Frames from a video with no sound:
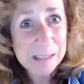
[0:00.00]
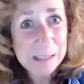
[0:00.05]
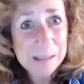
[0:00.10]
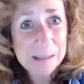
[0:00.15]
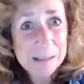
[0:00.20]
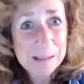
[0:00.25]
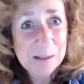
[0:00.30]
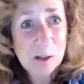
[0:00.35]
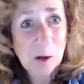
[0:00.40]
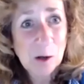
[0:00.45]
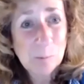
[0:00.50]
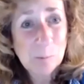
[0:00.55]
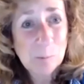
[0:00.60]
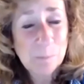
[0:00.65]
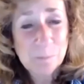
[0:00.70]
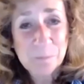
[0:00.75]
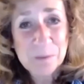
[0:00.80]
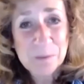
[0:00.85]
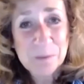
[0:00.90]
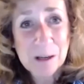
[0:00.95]
So
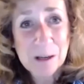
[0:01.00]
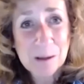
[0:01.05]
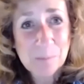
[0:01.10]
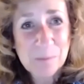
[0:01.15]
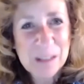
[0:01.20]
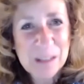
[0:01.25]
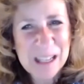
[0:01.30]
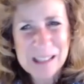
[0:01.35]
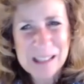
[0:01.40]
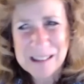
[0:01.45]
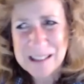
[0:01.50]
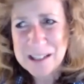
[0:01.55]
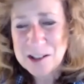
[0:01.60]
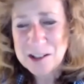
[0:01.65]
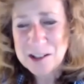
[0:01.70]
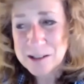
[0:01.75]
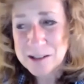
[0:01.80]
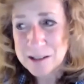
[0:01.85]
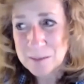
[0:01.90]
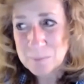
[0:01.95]
um, yeah,
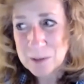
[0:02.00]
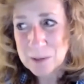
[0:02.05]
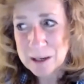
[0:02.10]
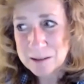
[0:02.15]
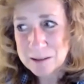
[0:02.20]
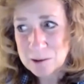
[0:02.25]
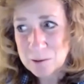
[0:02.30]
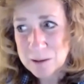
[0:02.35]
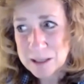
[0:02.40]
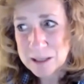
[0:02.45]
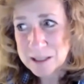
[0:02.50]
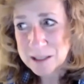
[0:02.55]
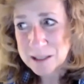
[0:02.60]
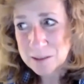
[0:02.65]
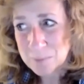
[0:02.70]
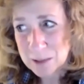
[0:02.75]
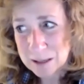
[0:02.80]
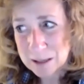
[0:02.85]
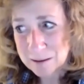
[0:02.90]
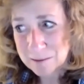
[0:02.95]
leeches I'm not crazy
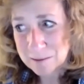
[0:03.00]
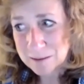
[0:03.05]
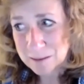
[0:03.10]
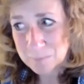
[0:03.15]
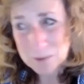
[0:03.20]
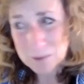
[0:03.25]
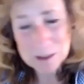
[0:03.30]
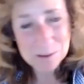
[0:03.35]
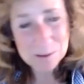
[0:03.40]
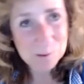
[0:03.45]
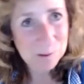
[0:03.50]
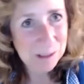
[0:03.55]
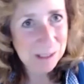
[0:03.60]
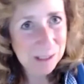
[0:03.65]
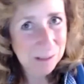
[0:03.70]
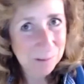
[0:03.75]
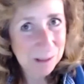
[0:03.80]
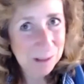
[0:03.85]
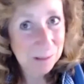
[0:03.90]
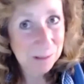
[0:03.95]
about. I'm not crazy about the